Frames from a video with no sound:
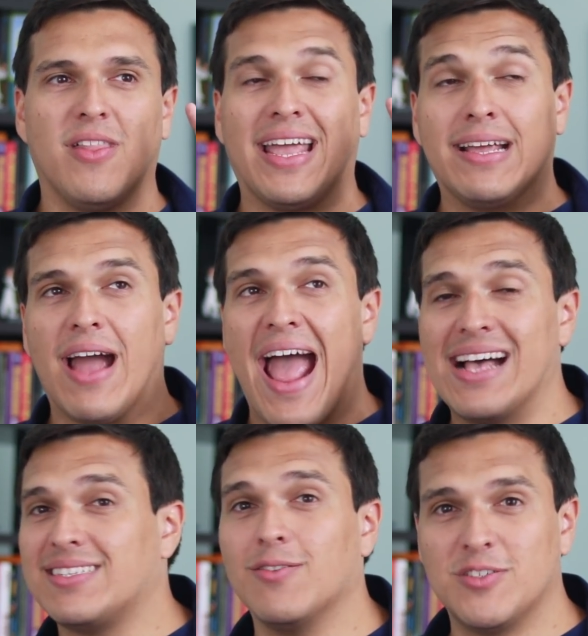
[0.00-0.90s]
like
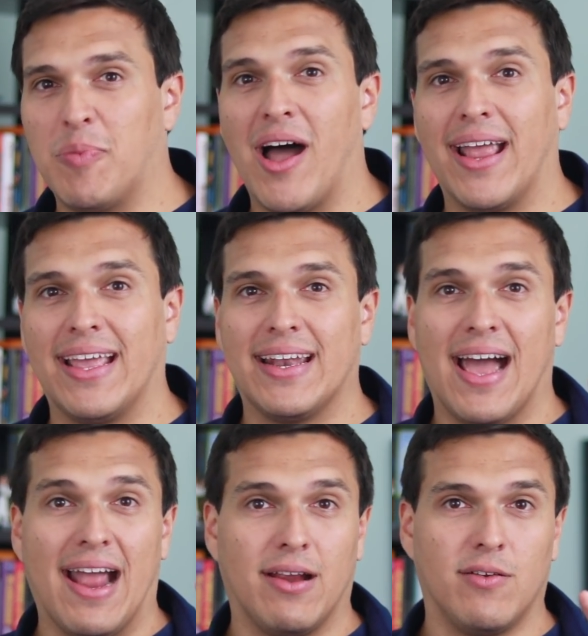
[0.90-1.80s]
as I was buying
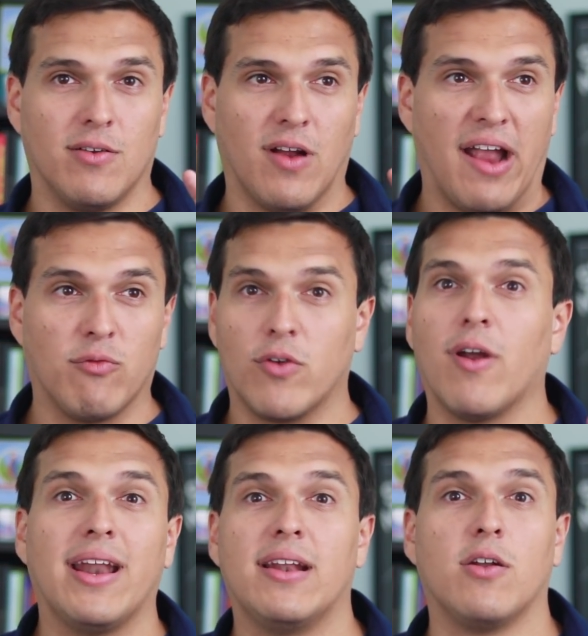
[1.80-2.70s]
it, I I
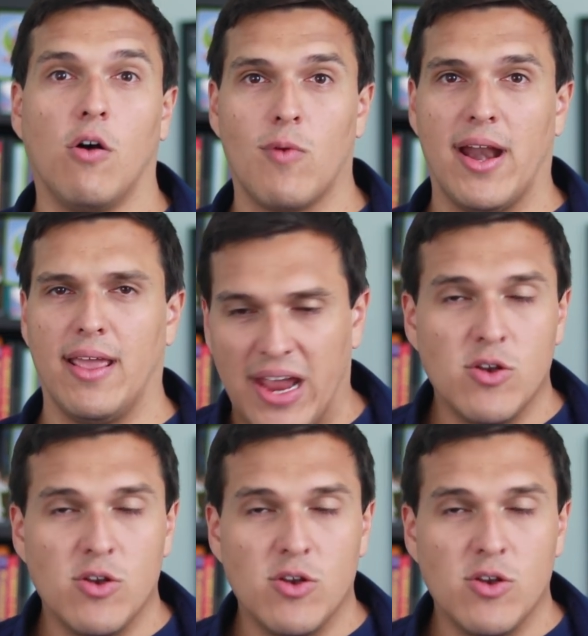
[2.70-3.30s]
regretted it already. I